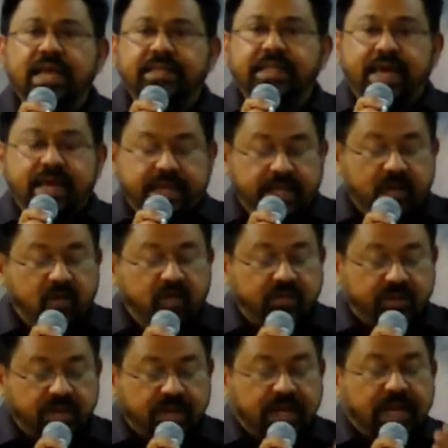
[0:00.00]
that, you
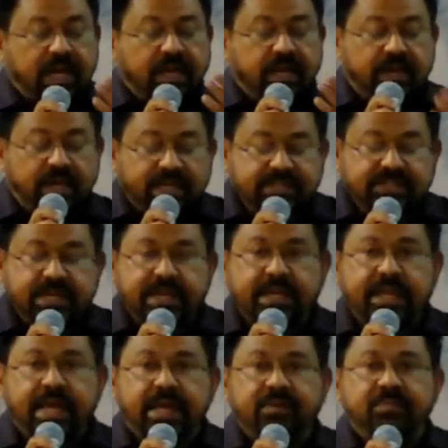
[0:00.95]
know.
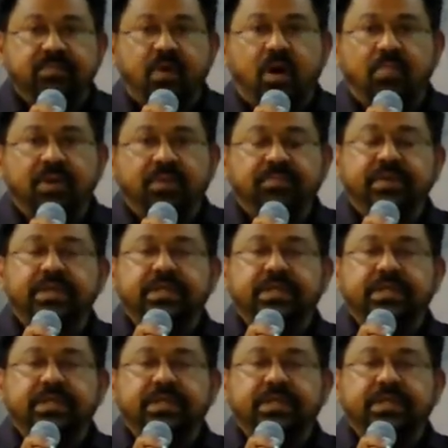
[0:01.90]
Listen that problem.